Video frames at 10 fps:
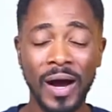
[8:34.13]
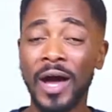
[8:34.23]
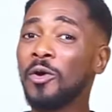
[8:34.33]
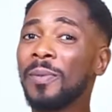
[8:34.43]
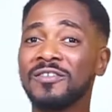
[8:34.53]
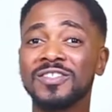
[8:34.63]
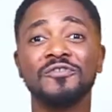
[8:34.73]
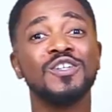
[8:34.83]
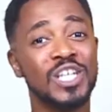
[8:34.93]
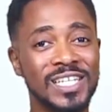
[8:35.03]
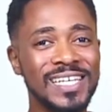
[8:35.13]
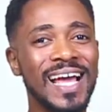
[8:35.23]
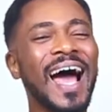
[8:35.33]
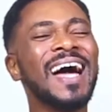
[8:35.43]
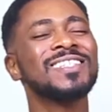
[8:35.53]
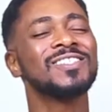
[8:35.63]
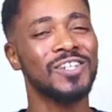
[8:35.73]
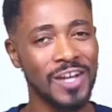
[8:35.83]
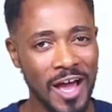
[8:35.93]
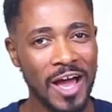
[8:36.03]
I hope I've sufficiently
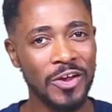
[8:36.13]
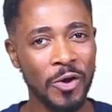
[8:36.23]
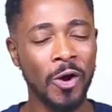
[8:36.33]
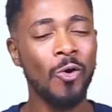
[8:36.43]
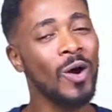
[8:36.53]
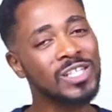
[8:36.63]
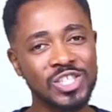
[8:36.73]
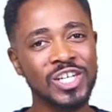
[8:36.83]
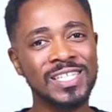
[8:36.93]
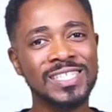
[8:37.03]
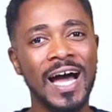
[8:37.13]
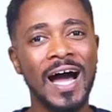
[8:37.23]
answered your questions.